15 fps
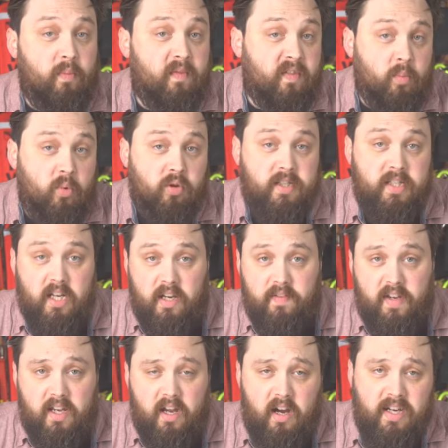for more
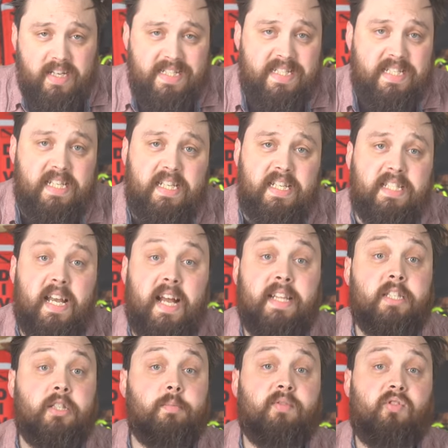diving ideas, and
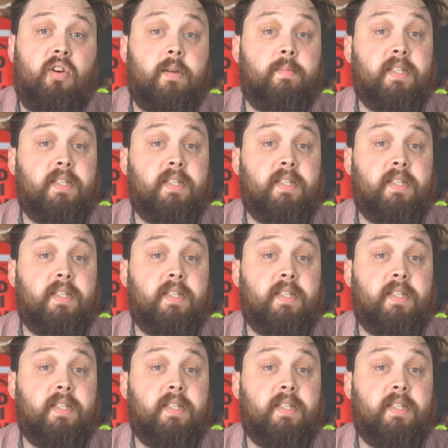subscribe